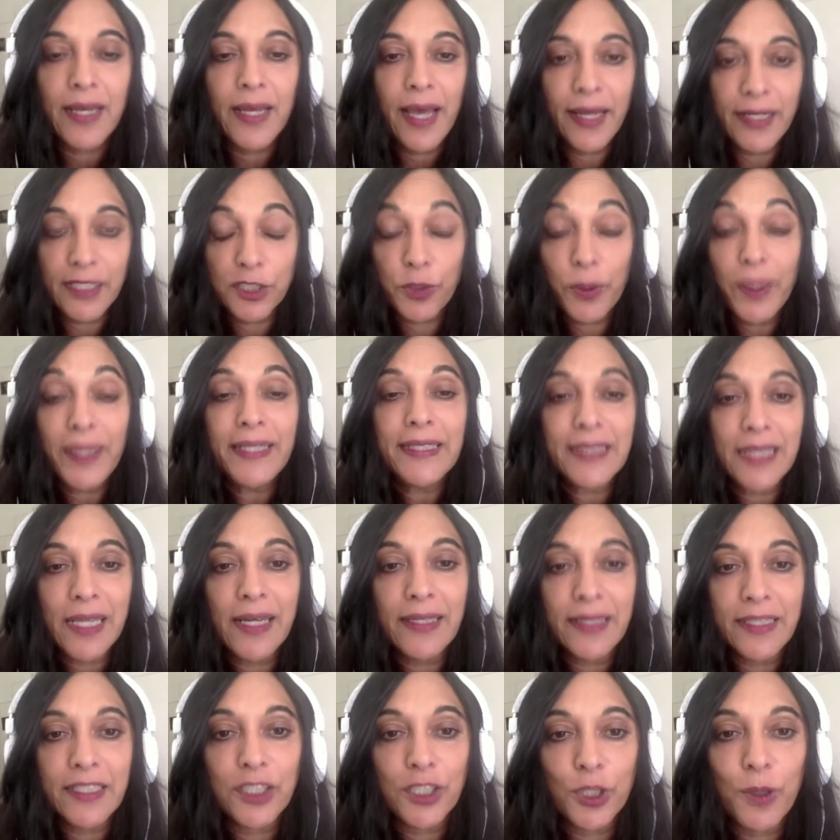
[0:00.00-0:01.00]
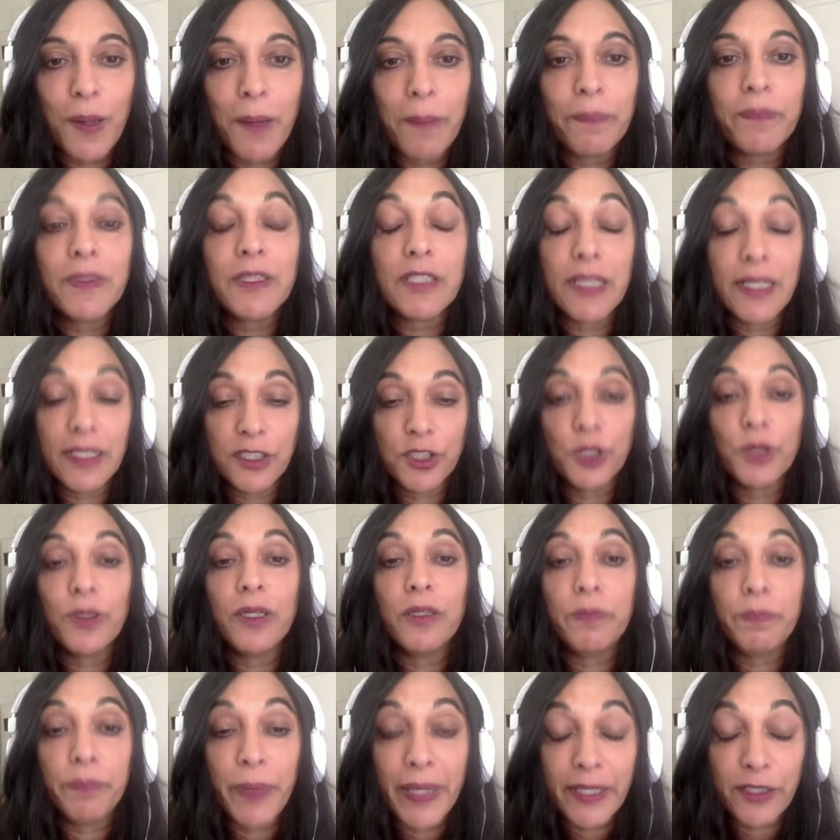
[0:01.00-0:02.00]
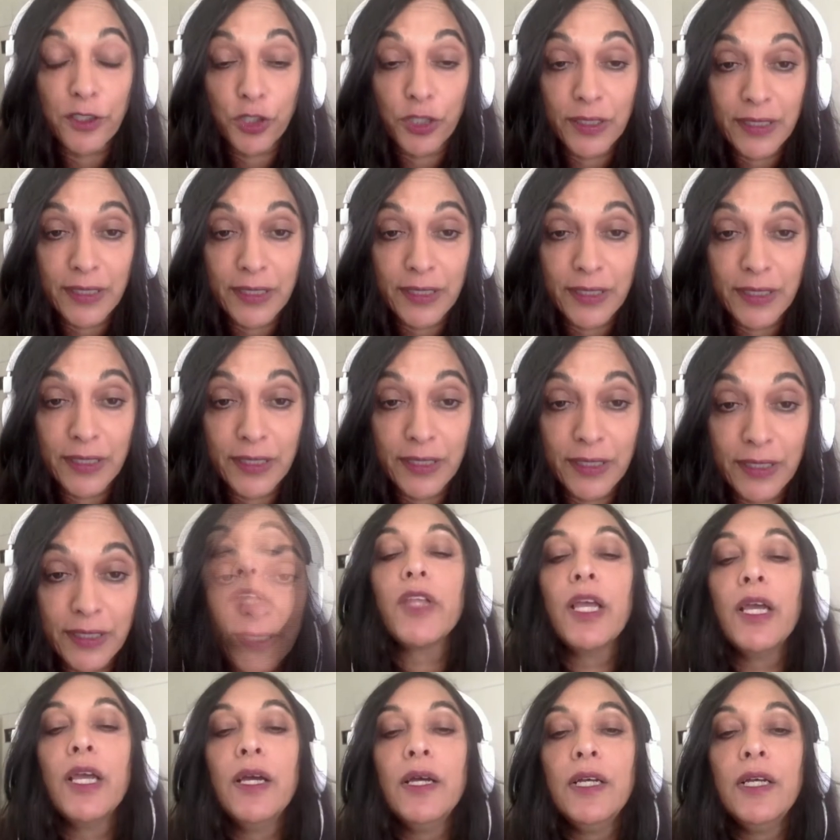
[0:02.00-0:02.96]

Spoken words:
And it's really turned into a big tradition.